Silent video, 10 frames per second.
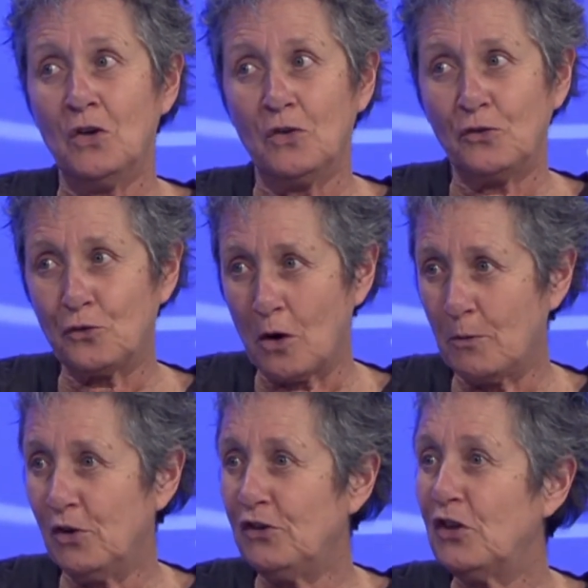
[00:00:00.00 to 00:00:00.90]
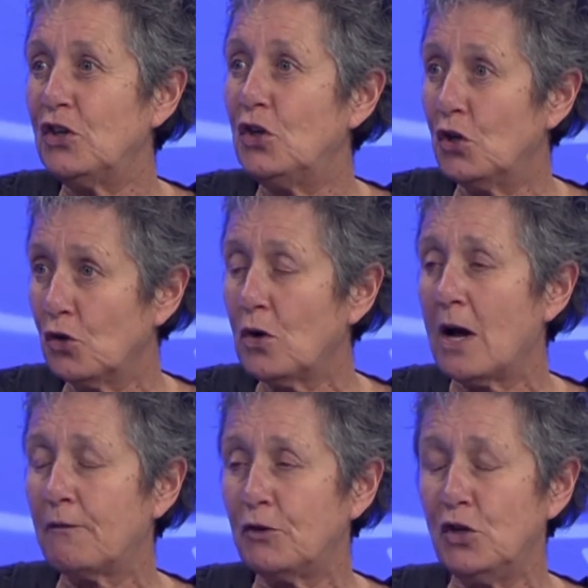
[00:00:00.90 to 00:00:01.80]
strawberries year
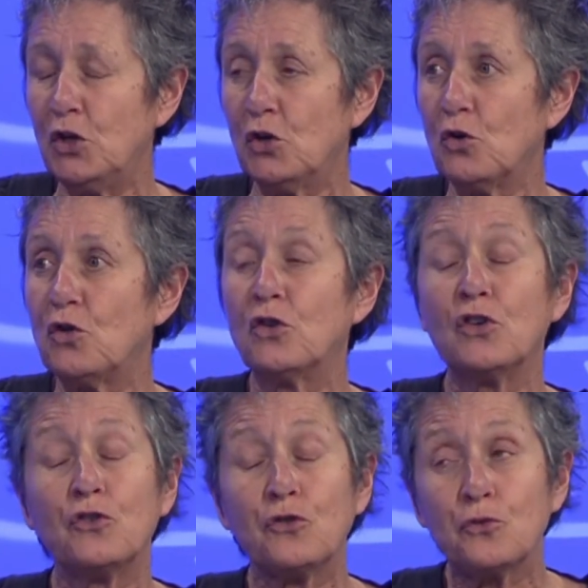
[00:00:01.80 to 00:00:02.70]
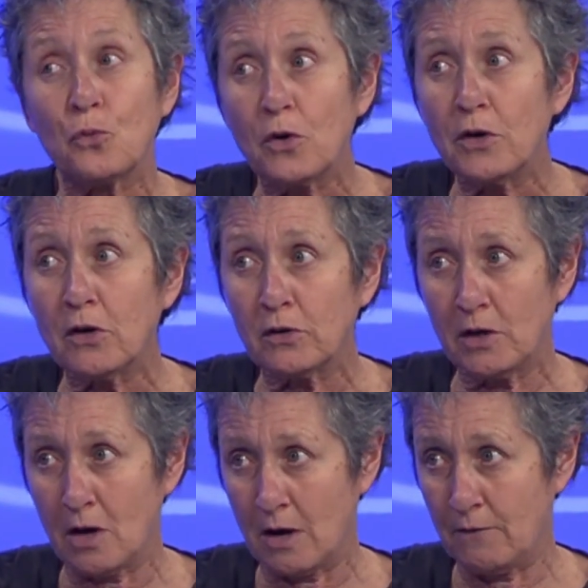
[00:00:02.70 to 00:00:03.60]
after year. They're an extraordinarily
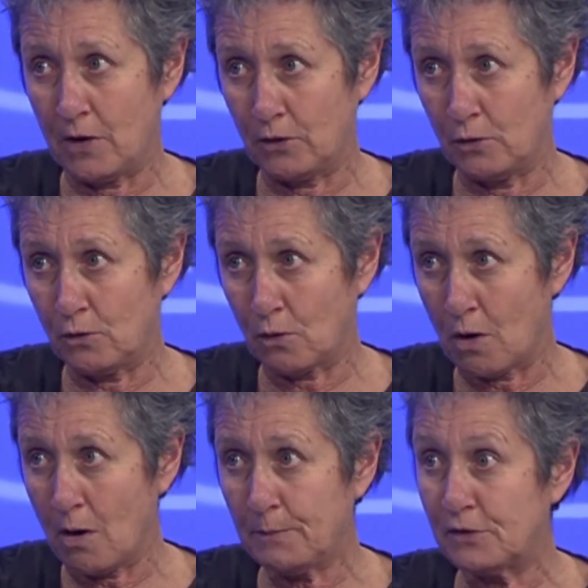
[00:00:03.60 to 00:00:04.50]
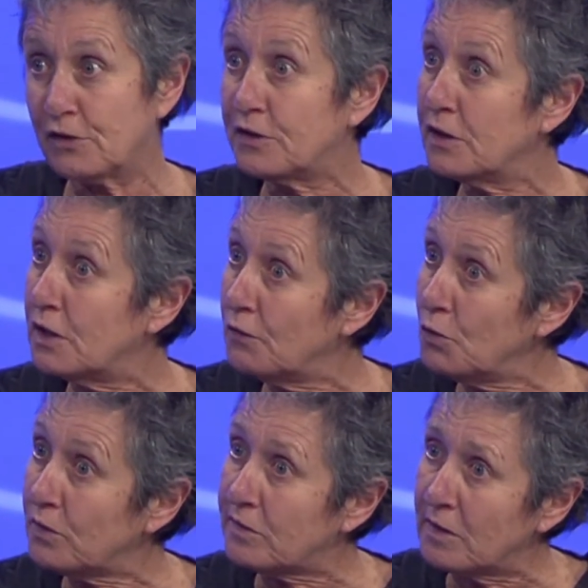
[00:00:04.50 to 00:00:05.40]
high value crop. Just to give
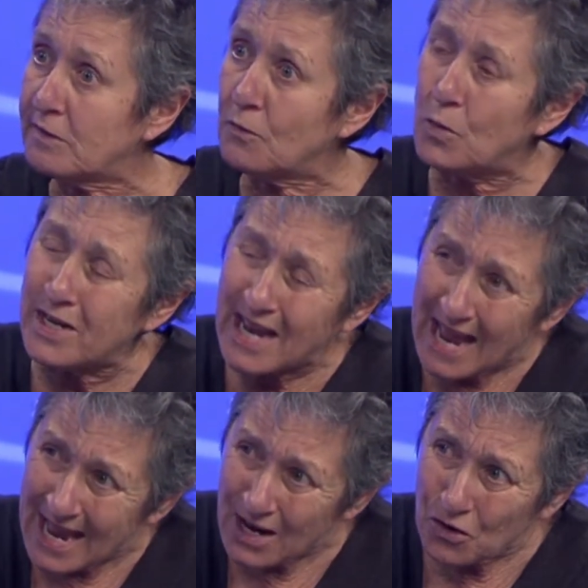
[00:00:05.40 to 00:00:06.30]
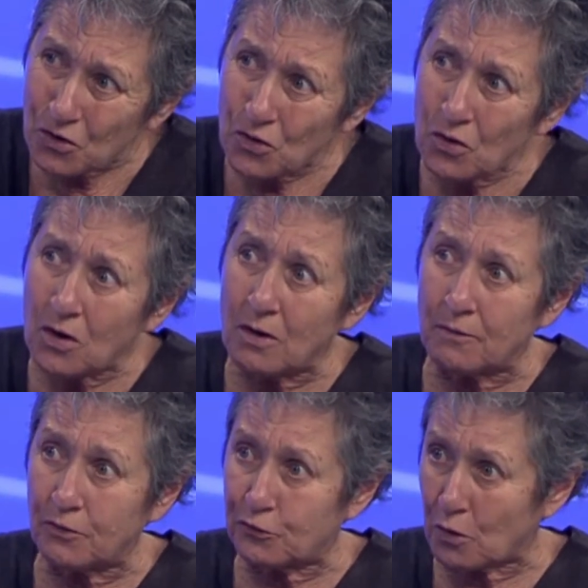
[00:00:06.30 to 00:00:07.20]
you a sense of what an acre
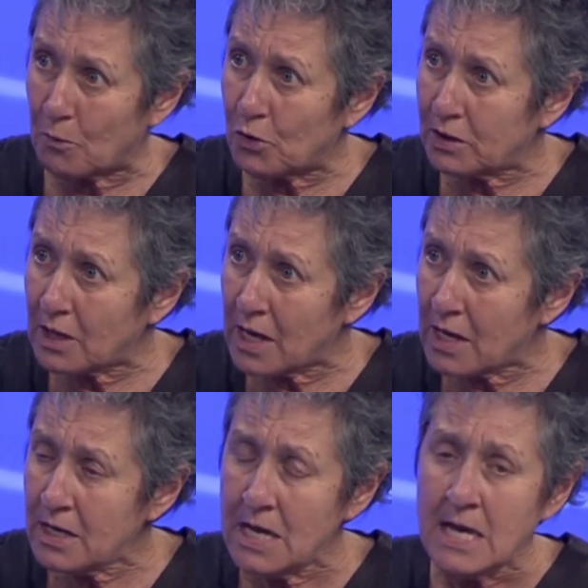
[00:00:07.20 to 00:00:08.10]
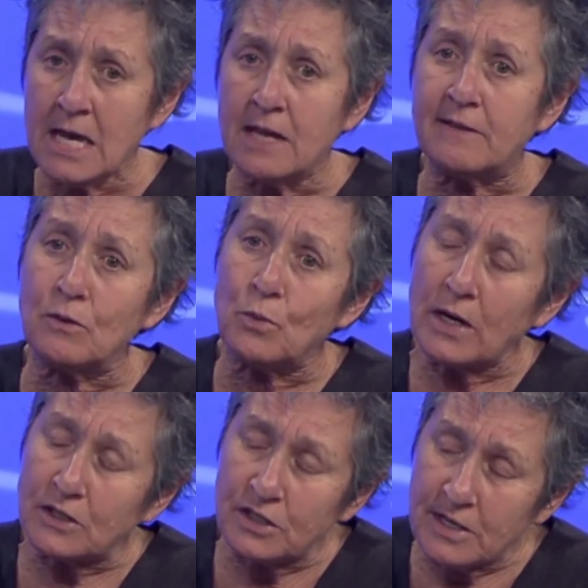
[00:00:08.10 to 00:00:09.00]
of strawberry land,
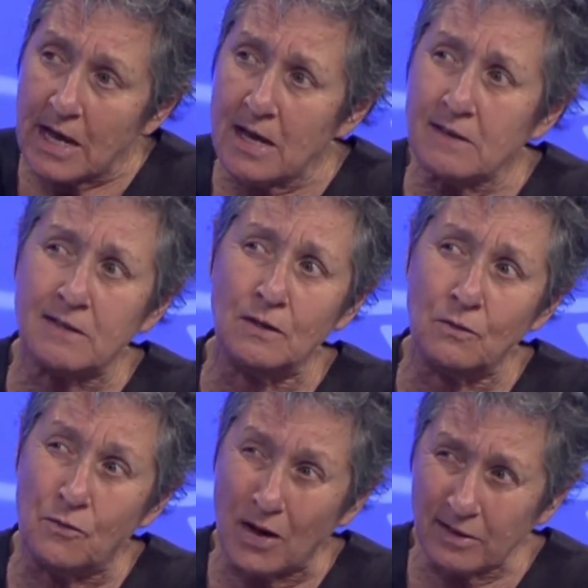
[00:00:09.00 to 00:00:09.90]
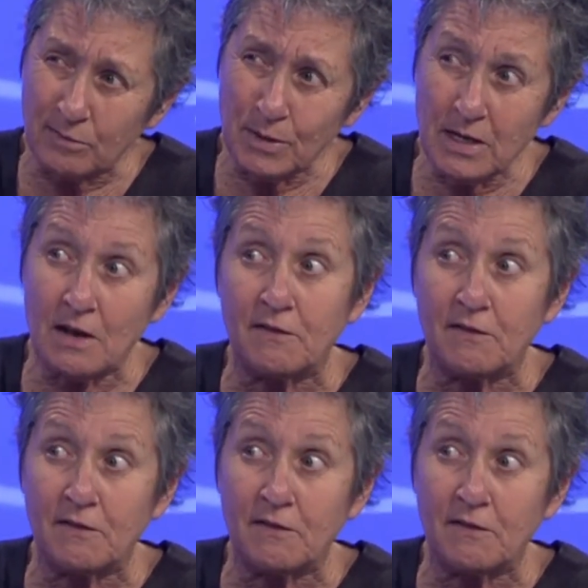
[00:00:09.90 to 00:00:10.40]
today it's an investment of